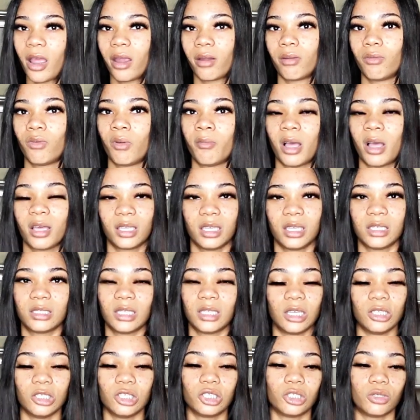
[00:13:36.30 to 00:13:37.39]
when my guests
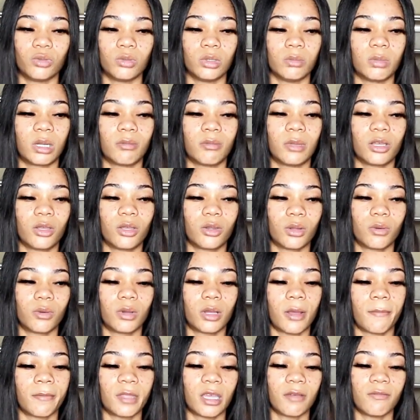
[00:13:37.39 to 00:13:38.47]
didn't show up, but I'm like, you know what,
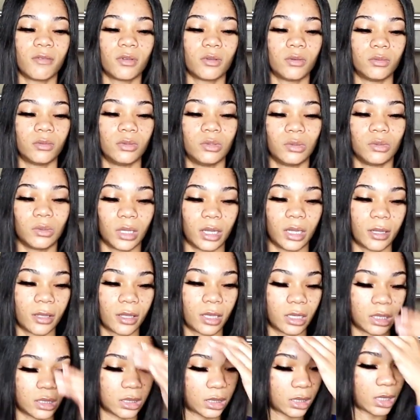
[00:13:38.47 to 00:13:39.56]
I'm not even gonna do that,
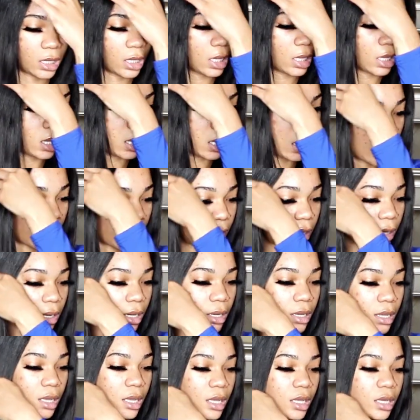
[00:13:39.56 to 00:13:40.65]
because at the end of the
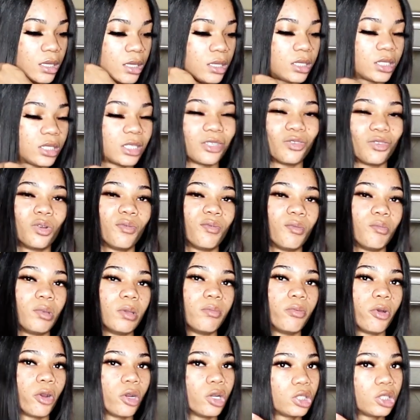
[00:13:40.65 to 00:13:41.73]
day, shit don't even be
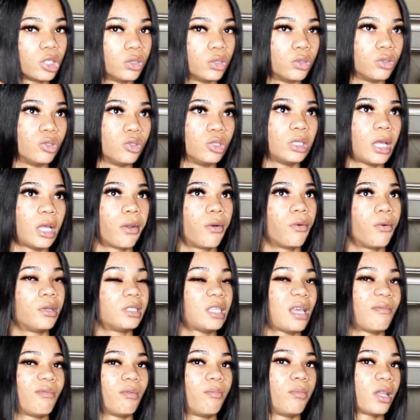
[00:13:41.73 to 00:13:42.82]
personal. You just gotta always
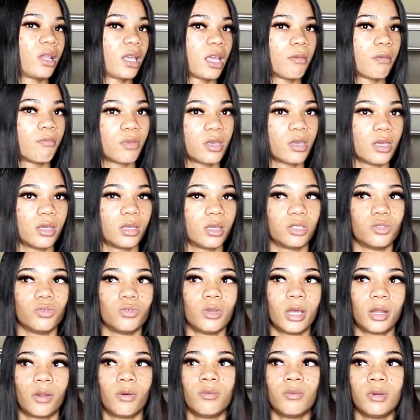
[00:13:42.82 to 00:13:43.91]
have a plan B, because you
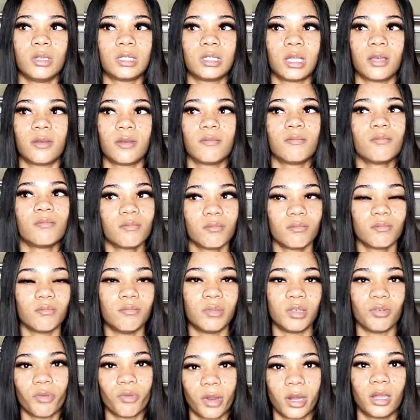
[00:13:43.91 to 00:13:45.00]
gotta always like
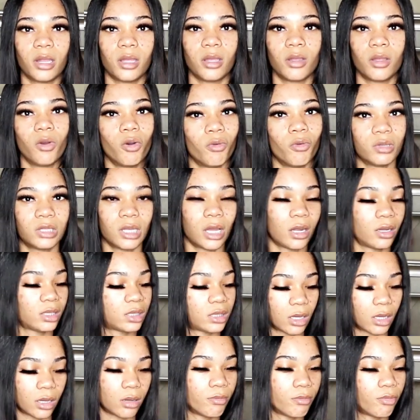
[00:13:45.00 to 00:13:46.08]
be ready. You always gotta
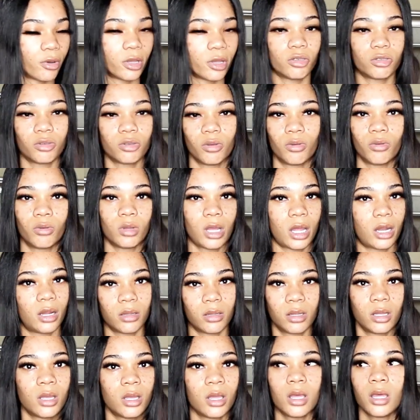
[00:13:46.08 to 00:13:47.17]
stay on point, so you don't gotta
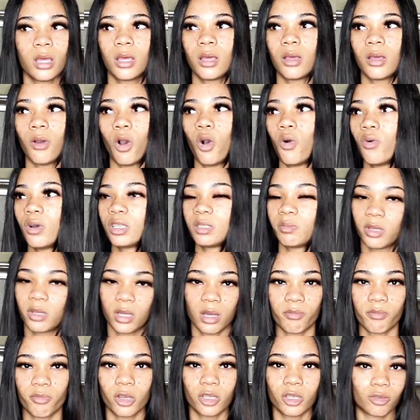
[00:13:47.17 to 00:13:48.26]
always be on
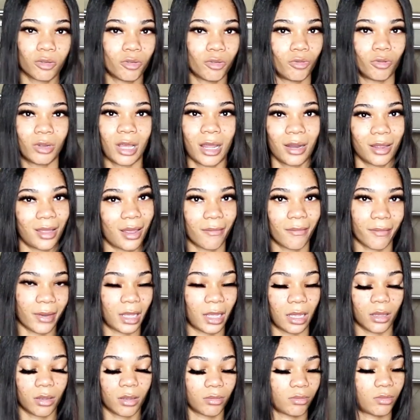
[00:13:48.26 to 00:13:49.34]
point, so you don't gotta get
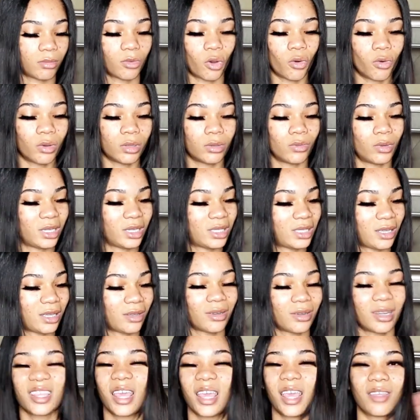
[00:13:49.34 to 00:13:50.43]
ready. Oh, what is it?
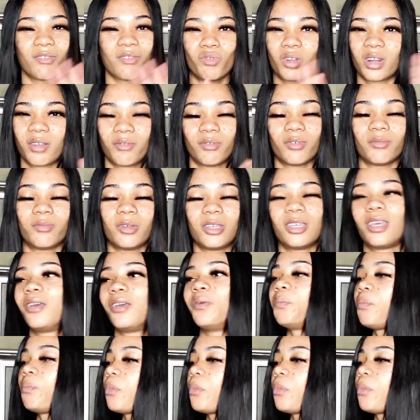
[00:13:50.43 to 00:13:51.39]
Yeah, whatever. But yeah,